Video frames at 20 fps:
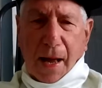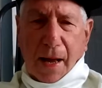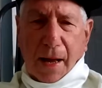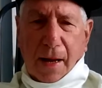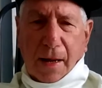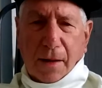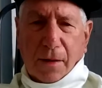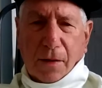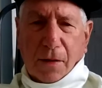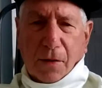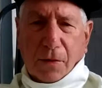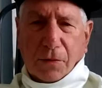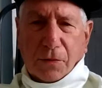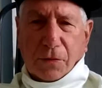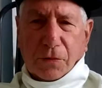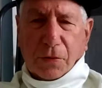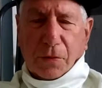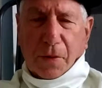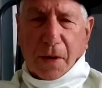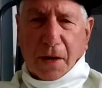And
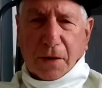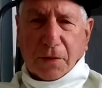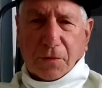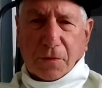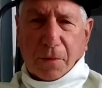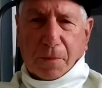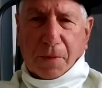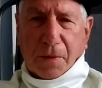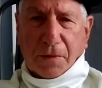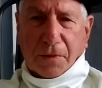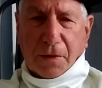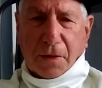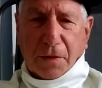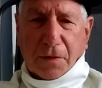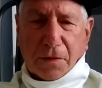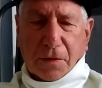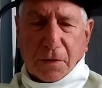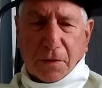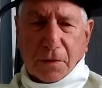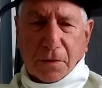those two extra
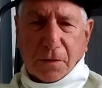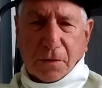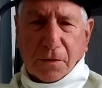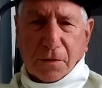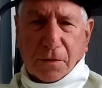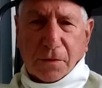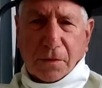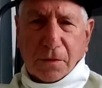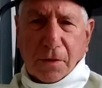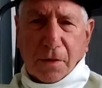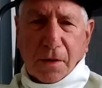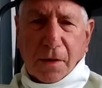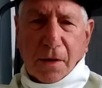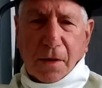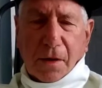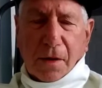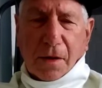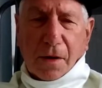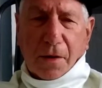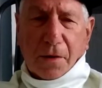positions
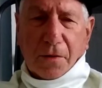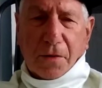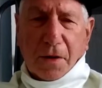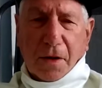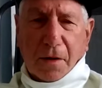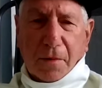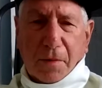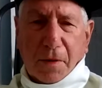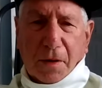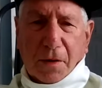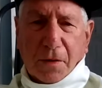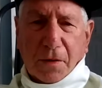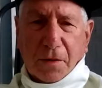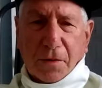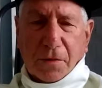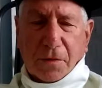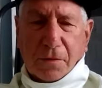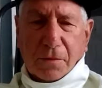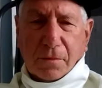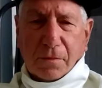are there
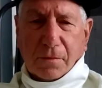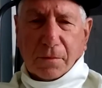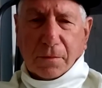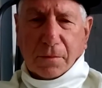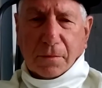because